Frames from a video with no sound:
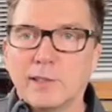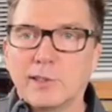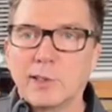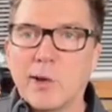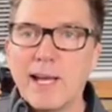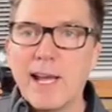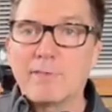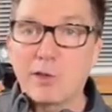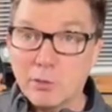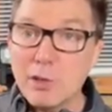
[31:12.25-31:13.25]
So I
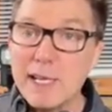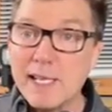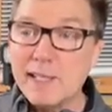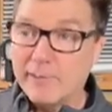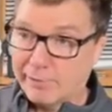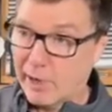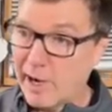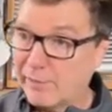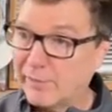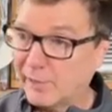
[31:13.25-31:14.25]
have 3
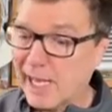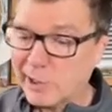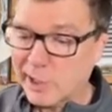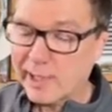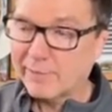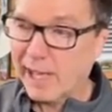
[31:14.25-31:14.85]
for every flash head.